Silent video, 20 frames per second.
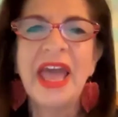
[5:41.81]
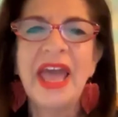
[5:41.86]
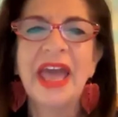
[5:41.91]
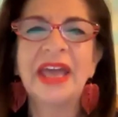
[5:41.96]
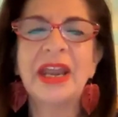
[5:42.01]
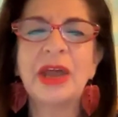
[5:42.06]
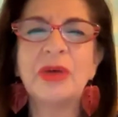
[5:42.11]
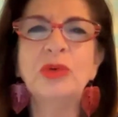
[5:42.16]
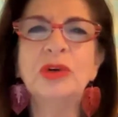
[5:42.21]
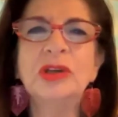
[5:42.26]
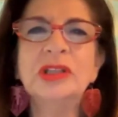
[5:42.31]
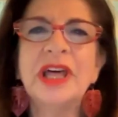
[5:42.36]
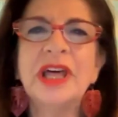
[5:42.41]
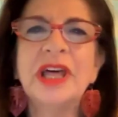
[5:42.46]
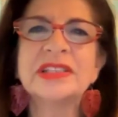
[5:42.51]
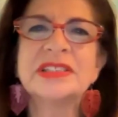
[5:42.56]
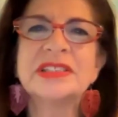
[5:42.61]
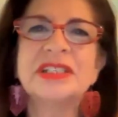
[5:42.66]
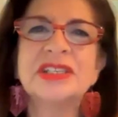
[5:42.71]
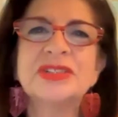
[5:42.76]
And I would
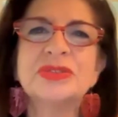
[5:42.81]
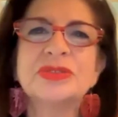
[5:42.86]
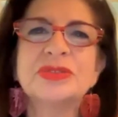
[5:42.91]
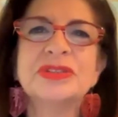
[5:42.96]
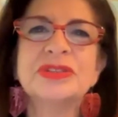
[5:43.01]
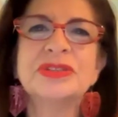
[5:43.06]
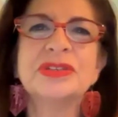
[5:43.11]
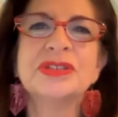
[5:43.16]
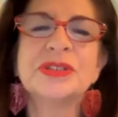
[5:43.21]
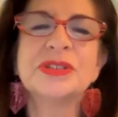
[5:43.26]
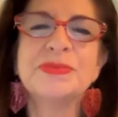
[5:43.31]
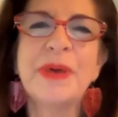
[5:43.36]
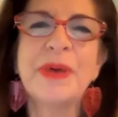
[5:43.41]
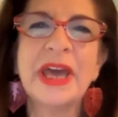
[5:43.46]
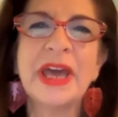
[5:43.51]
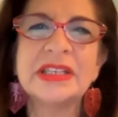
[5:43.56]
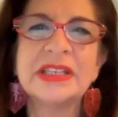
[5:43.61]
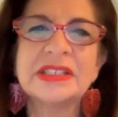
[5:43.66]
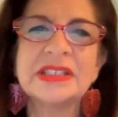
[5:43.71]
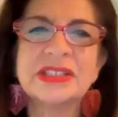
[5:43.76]
like to introduce
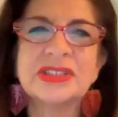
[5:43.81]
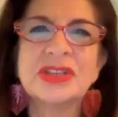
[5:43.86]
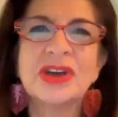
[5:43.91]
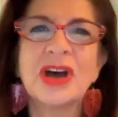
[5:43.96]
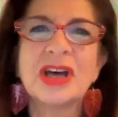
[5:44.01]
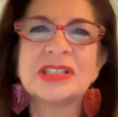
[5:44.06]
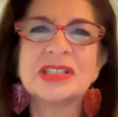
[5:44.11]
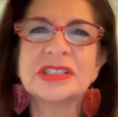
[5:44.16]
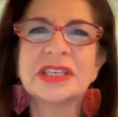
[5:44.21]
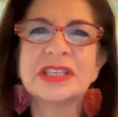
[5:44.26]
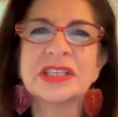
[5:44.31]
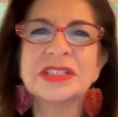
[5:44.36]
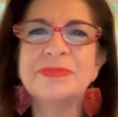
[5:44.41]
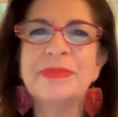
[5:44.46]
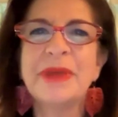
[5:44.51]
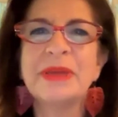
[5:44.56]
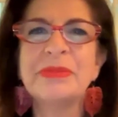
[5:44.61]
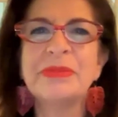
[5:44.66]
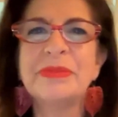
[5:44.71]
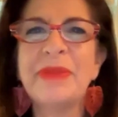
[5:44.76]
Patty Sadowskis.
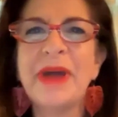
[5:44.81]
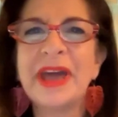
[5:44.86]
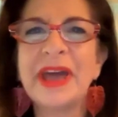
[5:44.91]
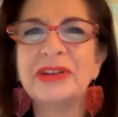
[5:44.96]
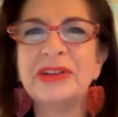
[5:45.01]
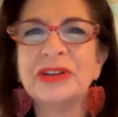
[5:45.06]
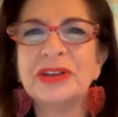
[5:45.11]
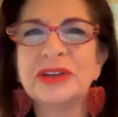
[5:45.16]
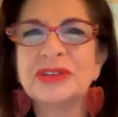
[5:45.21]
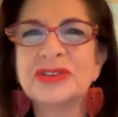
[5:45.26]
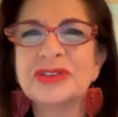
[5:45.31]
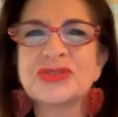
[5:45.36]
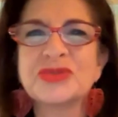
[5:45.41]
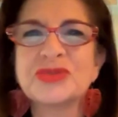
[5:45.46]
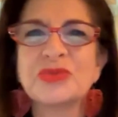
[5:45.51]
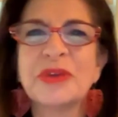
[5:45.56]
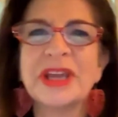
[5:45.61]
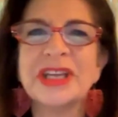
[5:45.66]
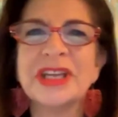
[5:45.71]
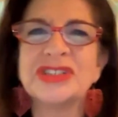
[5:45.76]
Maybe Patty, you can just
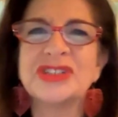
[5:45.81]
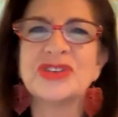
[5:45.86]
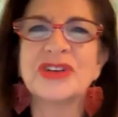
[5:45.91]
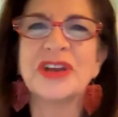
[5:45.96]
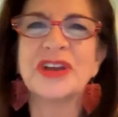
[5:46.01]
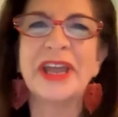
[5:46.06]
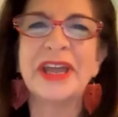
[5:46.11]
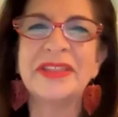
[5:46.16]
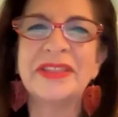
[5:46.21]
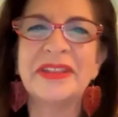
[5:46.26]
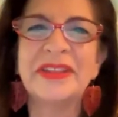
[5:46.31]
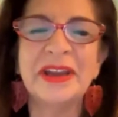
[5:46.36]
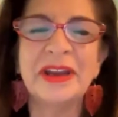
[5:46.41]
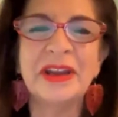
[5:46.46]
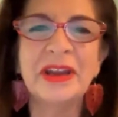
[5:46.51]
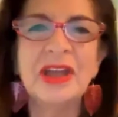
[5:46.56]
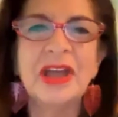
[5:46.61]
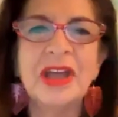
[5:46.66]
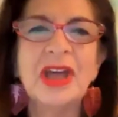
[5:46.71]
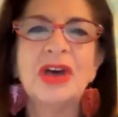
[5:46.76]
raise your hand
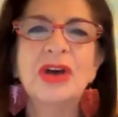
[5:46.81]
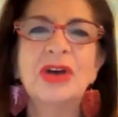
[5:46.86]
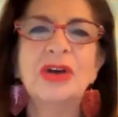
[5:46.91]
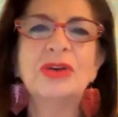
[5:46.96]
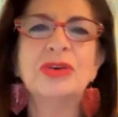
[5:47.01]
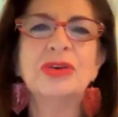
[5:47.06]
there, yep.